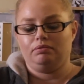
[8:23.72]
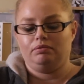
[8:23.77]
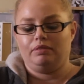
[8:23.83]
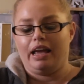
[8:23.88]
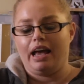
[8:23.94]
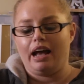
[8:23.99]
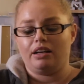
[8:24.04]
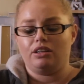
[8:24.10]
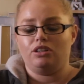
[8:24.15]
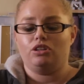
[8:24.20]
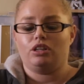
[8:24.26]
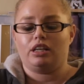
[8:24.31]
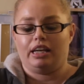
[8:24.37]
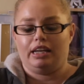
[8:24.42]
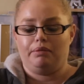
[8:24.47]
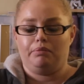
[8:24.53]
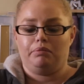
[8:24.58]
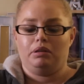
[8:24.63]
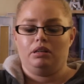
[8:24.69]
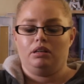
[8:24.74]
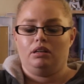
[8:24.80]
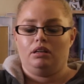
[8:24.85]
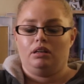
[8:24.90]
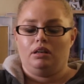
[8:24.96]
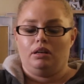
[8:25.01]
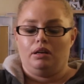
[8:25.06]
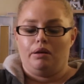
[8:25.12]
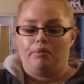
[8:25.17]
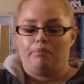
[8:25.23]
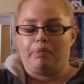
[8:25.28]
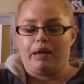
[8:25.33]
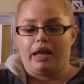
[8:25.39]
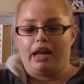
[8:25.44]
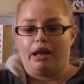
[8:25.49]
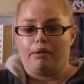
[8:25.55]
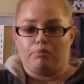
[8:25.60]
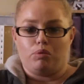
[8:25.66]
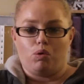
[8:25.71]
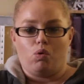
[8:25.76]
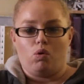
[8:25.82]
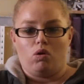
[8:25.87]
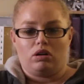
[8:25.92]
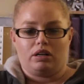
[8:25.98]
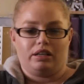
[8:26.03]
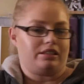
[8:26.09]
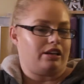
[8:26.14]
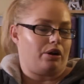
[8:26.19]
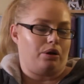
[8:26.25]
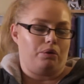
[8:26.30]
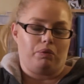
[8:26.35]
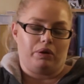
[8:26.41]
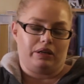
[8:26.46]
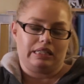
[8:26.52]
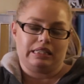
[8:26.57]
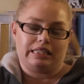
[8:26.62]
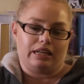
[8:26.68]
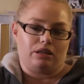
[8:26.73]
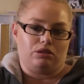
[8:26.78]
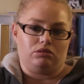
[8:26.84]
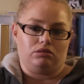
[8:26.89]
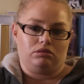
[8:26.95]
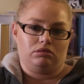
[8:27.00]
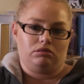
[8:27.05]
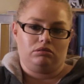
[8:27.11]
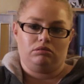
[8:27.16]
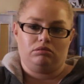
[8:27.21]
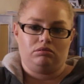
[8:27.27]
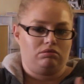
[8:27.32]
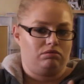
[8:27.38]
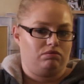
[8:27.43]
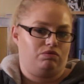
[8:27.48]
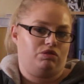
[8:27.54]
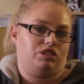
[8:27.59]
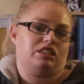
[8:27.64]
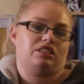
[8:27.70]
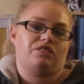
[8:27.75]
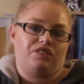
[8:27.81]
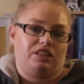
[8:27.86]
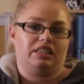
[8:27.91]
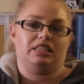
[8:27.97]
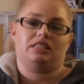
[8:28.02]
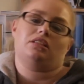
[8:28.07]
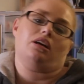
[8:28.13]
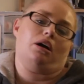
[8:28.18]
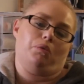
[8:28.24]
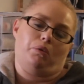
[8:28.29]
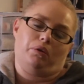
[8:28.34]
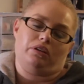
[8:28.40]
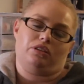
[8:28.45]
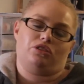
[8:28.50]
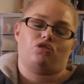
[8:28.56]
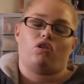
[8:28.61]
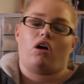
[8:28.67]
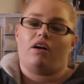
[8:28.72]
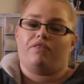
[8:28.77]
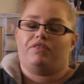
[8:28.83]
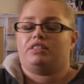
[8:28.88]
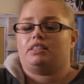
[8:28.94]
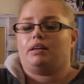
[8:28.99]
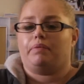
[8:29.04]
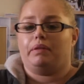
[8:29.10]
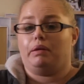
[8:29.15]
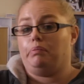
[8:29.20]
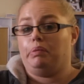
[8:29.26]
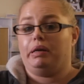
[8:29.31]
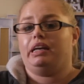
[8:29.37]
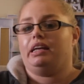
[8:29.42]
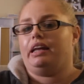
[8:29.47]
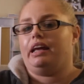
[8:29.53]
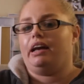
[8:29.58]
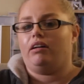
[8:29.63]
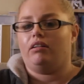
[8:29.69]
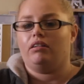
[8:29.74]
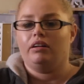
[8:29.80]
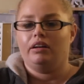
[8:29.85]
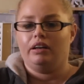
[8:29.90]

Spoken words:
how do you keep being more, because I don't want to settle just for this. I want to try for something bigger now.